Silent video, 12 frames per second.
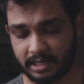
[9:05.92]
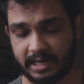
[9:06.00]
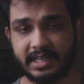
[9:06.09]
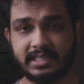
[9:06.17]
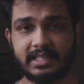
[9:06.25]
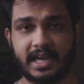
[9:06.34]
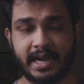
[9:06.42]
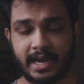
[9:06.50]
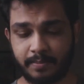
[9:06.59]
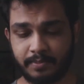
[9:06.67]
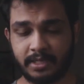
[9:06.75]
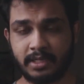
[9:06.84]
took the lens
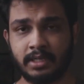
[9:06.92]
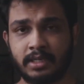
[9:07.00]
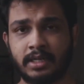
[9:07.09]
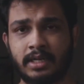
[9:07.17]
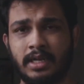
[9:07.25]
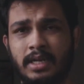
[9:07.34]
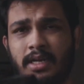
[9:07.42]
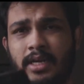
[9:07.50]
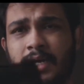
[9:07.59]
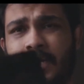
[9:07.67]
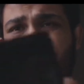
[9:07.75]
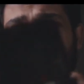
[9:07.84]
adapter.
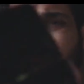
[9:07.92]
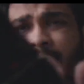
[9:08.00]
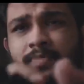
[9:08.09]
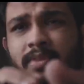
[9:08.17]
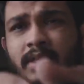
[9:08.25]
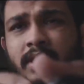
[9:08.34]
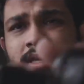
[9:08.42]
I